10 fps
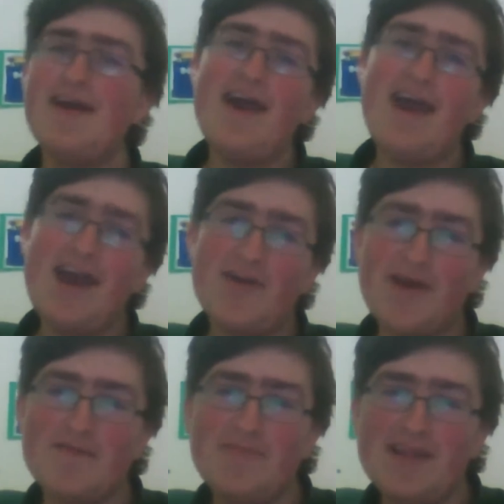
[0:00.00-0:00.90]
Anyway,
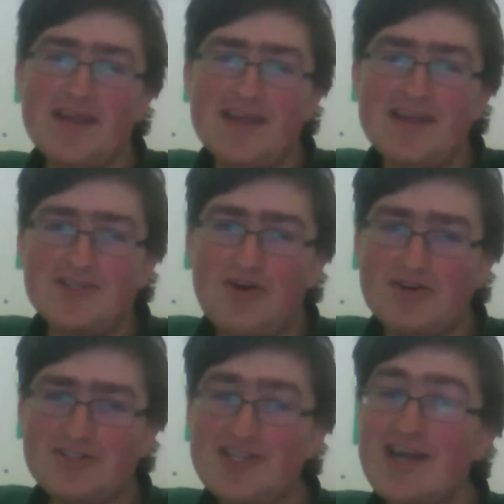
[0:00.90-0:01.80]
so
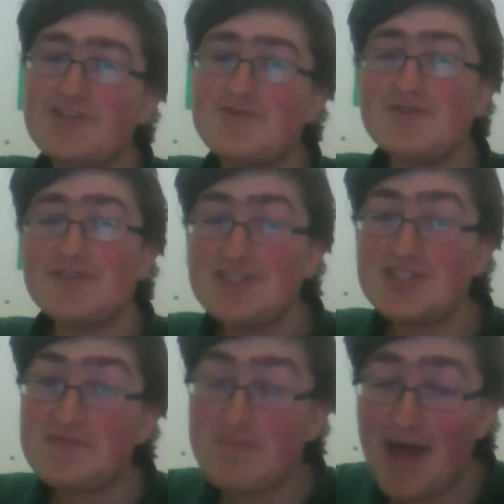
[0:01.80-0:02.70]
onto the actual
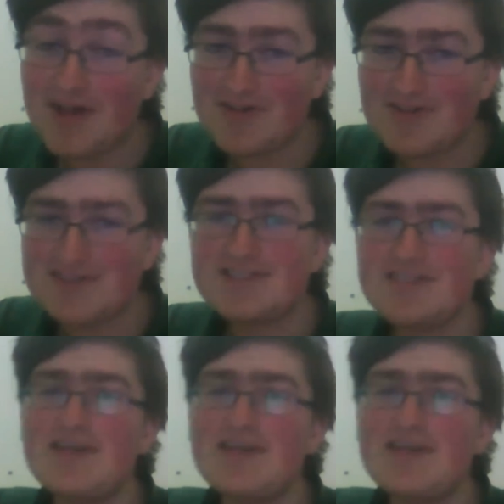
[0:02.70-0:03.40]
spells.